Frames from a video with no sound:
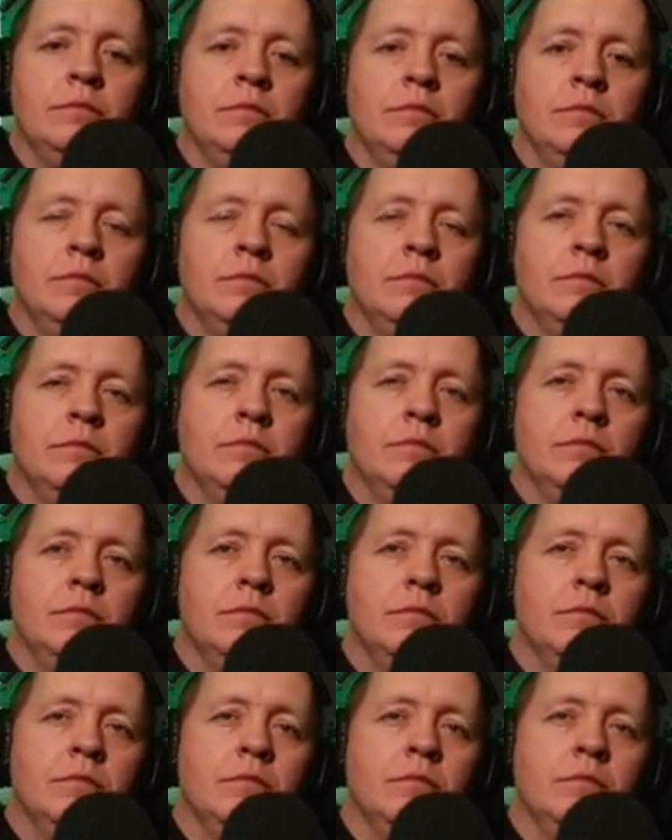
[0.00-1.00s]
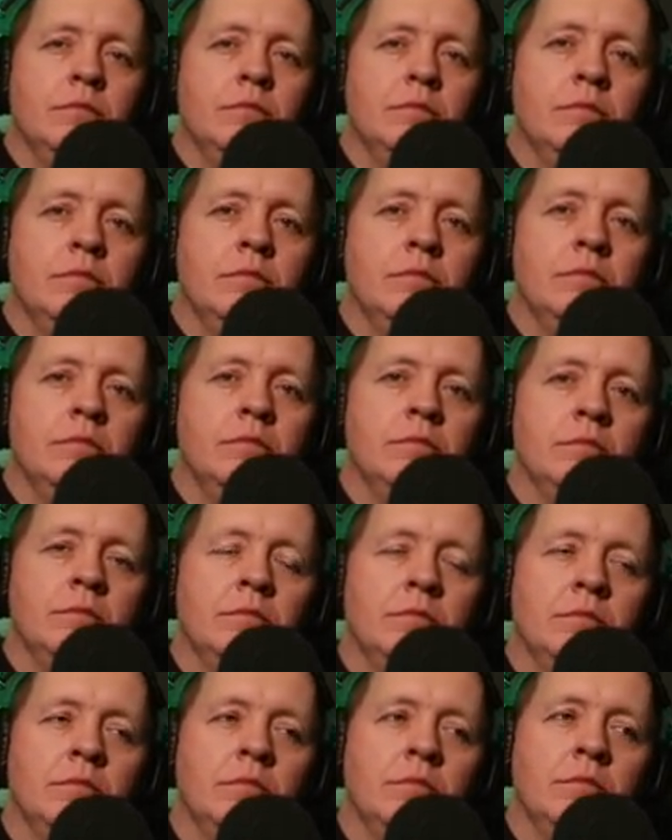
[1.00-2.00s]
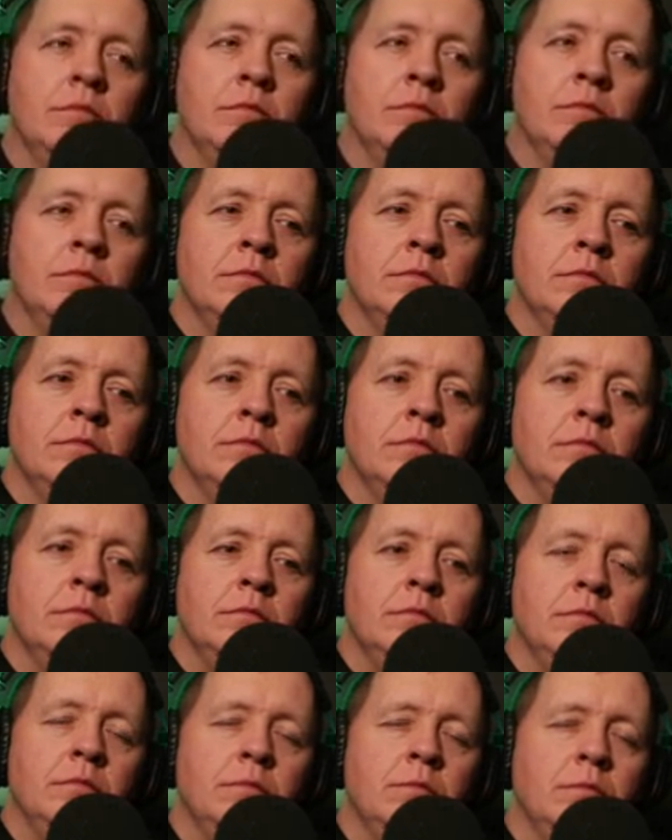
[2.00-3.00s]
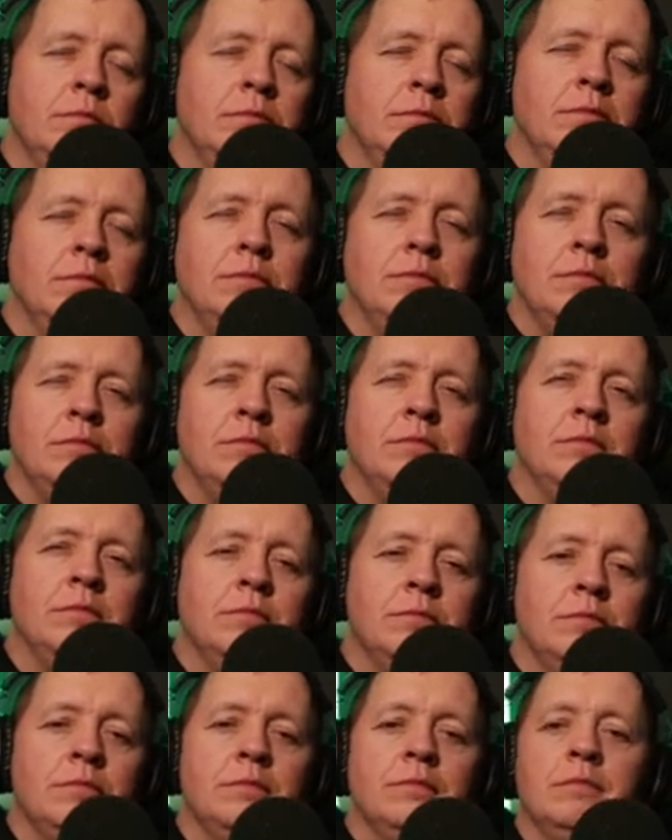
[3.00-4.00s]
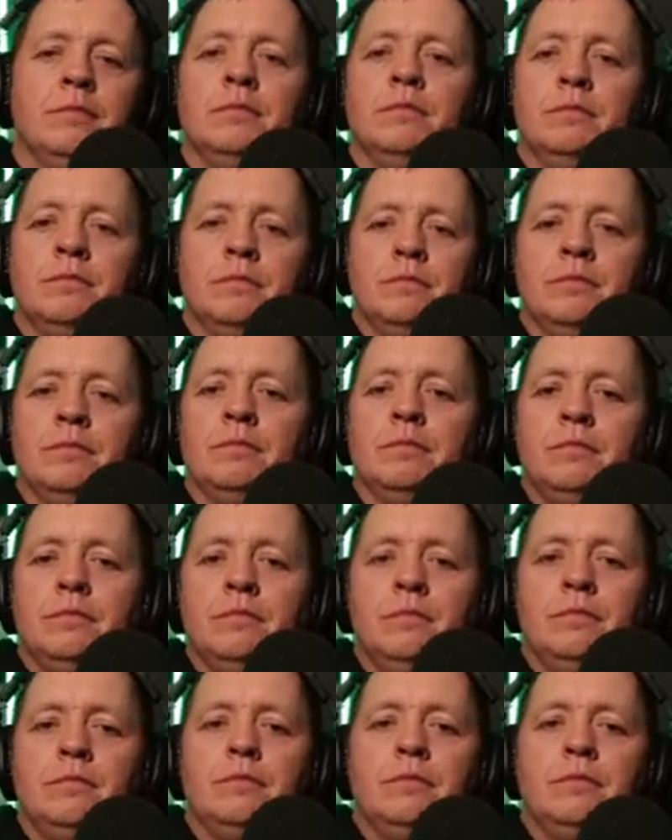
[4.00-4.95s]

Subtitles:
(silent)